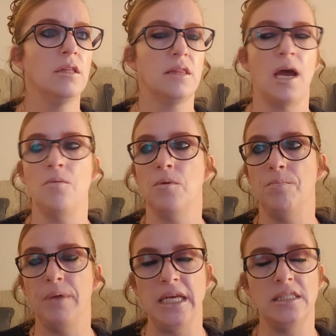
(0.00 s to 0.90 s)
They were
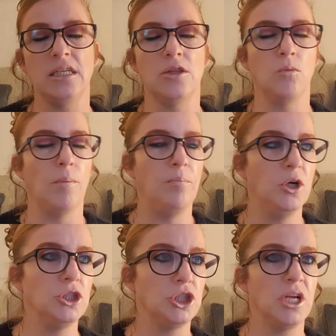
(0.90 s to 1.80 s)
beating her. They were
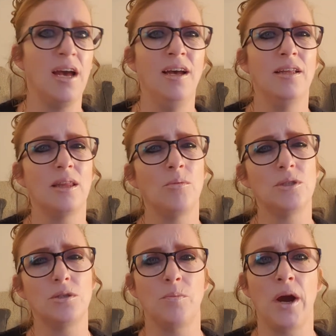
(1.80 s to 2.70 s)
punching her. They were
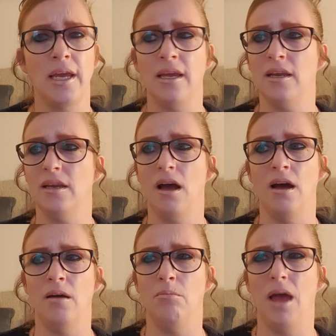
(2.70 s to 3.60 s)
spraying
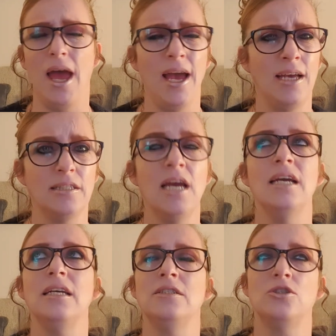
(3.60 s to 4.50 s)
hair.
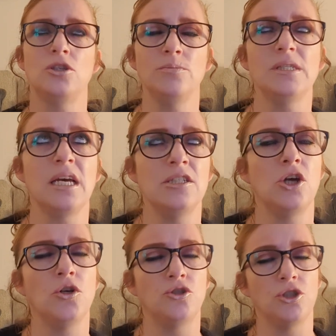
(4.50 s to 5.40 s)
Some say
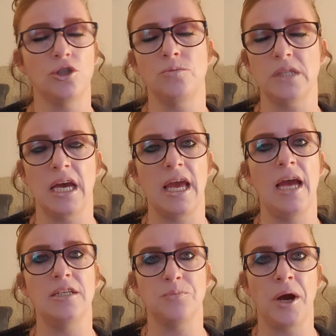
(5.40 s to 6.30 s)
deodorant, some say
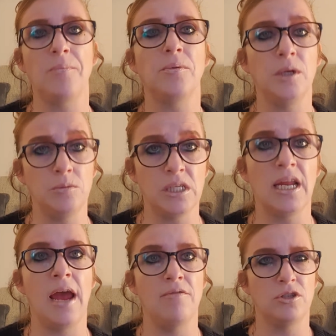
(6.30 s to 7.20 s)
hairspray, but it was an
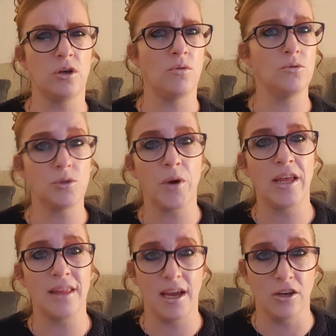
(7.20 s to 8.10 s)
aerosol. They were
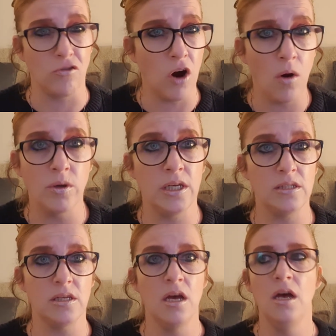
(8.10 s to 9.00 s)
spraying that in her
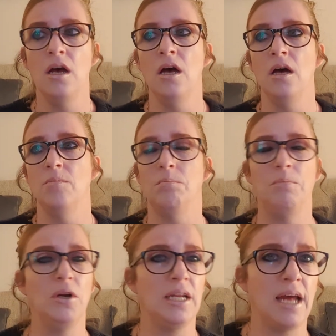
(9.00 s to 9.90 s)
eyes,
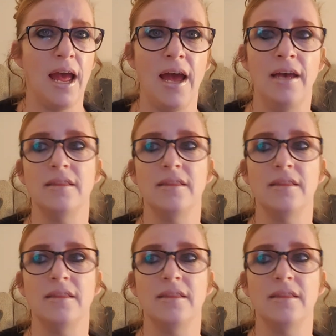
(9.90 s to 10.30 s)
pulling her hair.